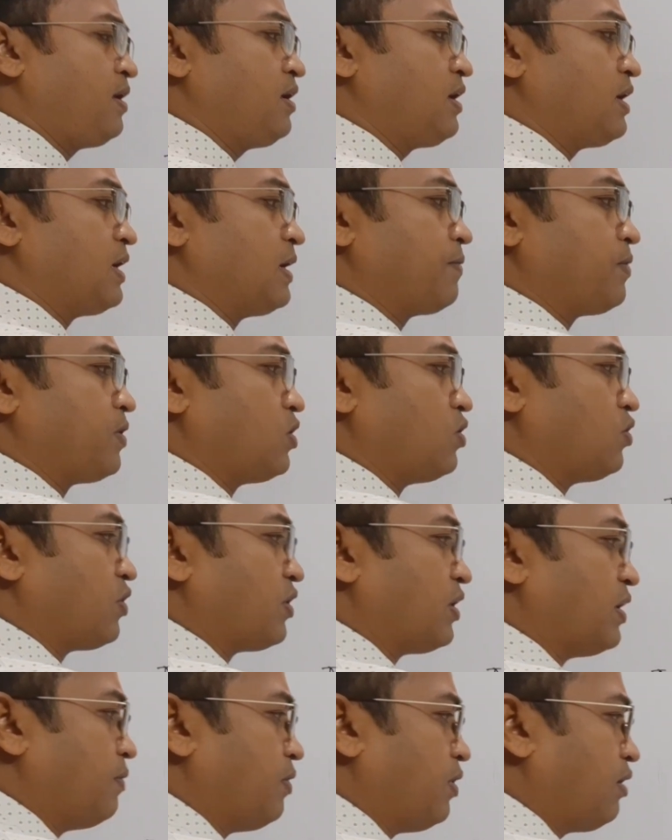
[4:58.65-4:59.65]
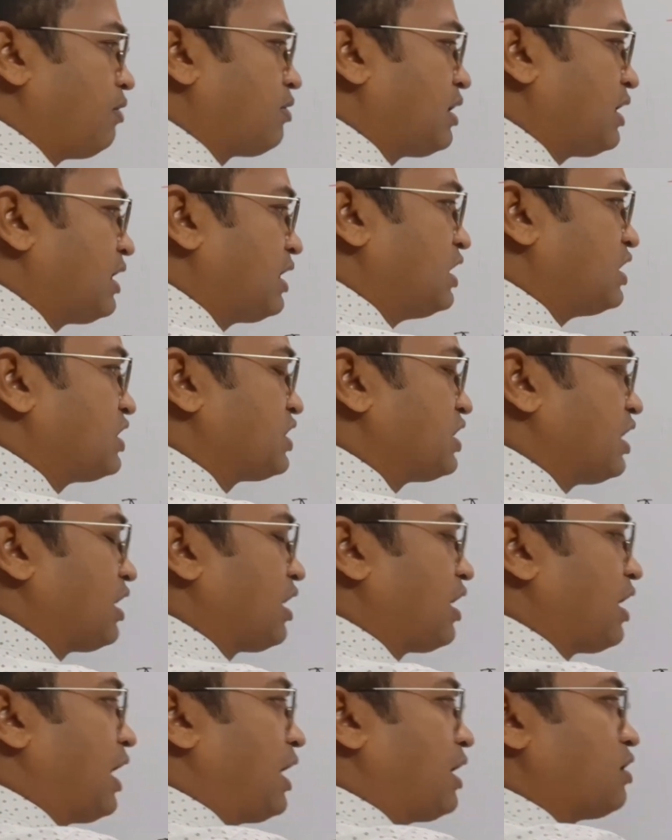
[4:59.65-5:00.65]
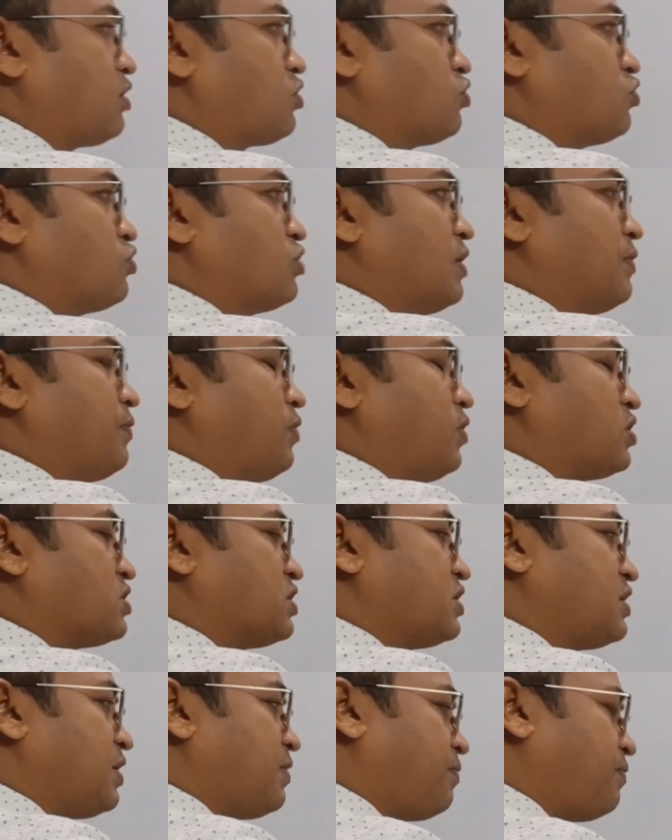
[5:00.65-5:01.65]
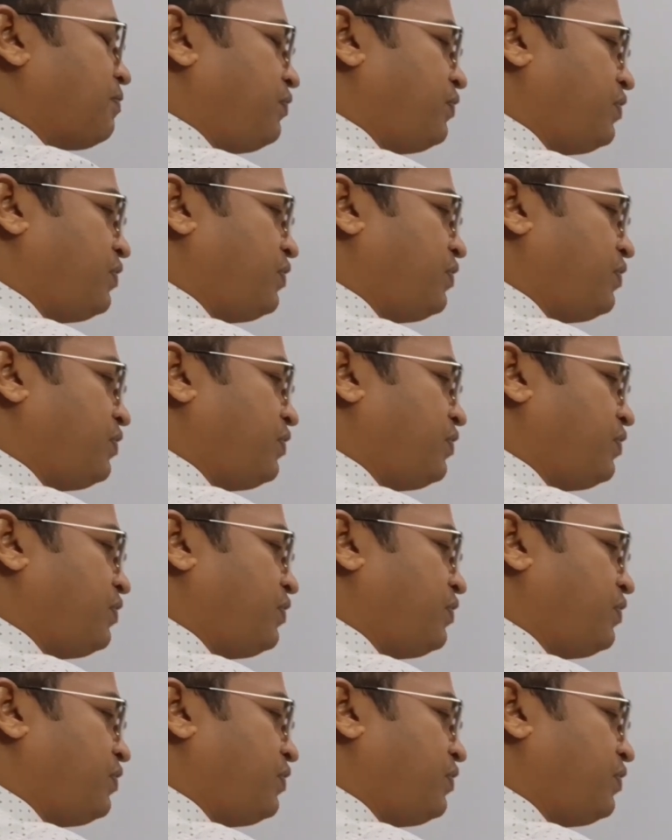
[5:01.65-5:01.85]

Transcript: if you revolve the initial line to the positive